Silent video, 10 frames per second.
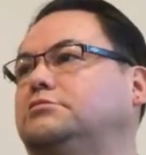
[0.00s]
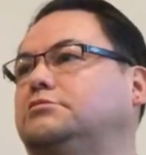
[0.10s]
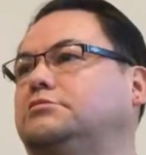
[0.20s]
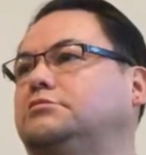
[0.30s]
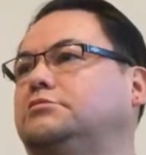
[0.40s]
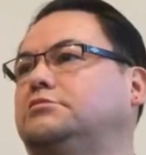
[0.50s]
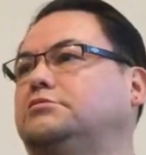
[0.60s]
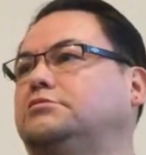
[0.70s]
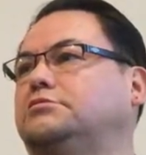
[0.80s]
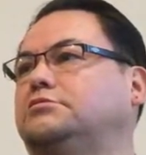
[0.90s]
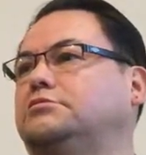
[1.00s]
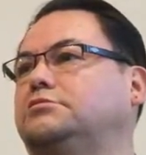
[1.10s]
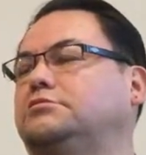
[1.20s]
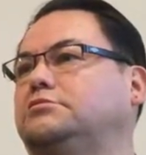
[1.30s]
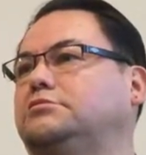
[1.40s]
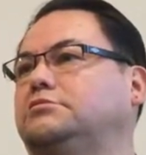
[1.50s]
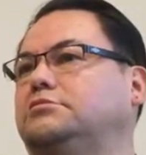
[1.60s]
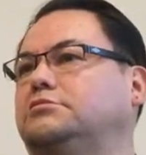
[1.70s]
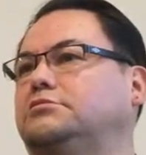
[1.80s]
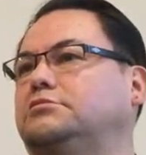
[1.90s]

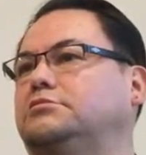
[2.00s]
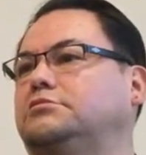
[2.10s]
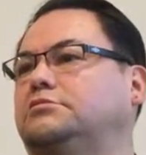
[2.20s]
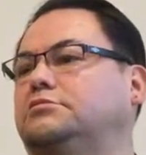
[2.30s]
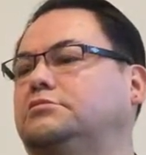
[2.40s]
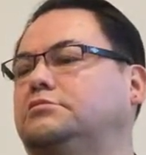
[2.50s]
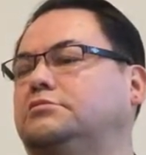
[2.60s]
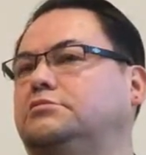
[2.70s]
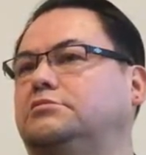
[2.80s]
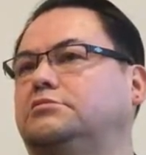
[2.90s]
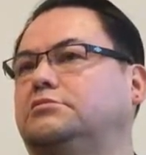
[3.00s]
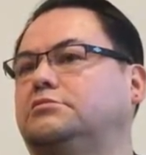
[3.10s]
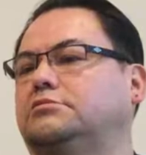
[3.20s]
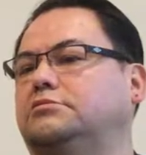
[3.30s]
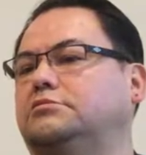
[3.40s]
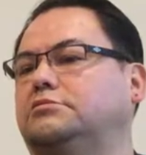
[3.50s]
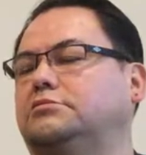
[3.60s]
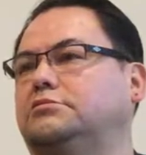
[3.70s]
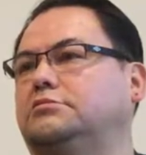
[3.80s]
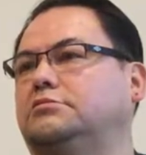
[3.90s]

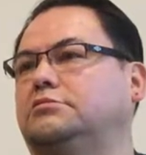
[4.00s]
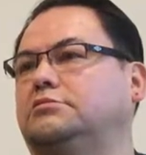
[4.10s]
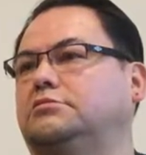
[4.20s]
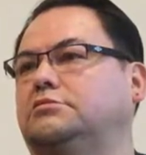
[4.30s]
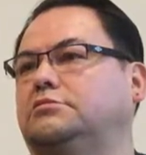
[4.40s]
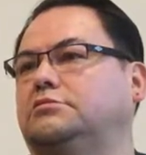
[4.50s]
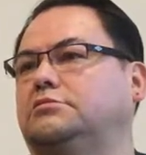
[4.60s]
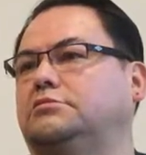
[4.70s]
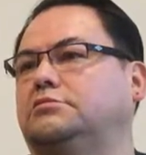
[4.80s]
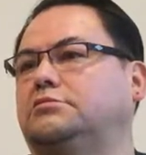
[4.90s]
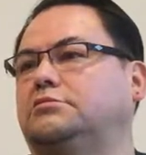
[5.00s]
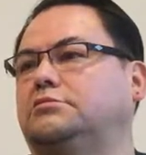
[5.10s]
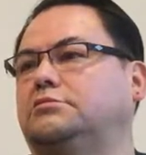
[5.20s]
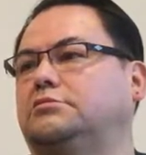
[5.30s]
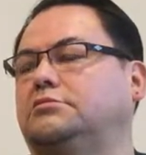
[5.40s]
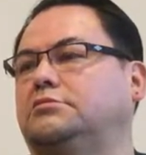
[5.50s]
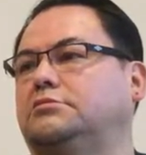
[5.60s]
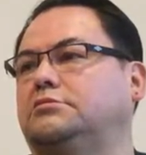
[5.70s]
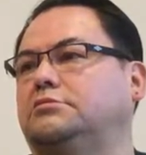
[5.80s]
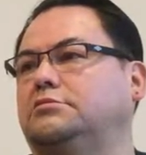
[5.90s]

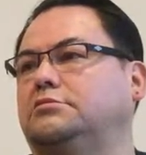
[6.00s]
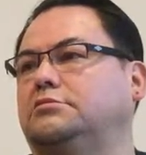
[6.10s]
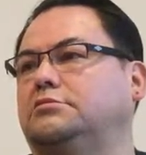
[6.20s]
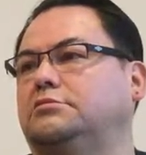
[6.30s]
This person isn't speaking.